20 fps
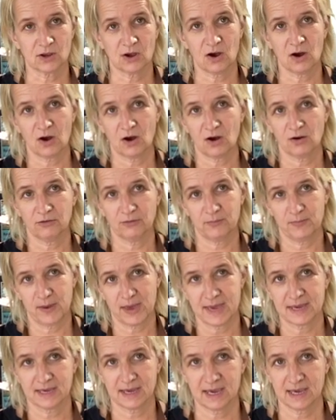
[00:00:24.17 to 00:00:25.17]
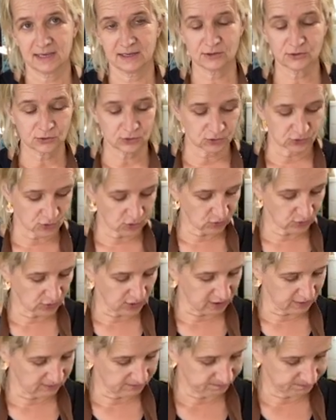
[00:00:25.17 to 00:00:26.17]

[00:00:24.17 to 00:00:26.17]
of baking soda.